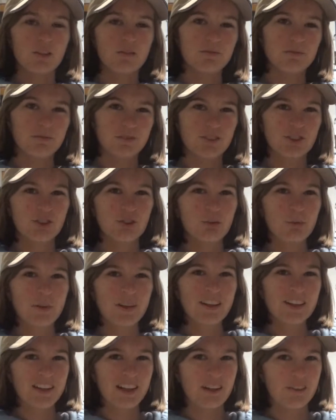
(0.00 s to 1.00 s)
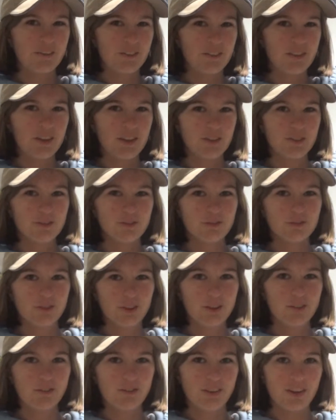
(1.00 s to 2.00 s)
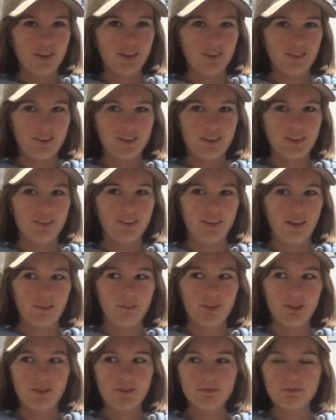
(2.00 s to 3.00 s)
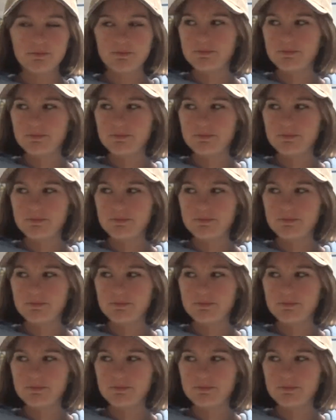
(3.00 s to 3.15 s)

Hmm, should we announce it in front of Zeta Zigga Zama?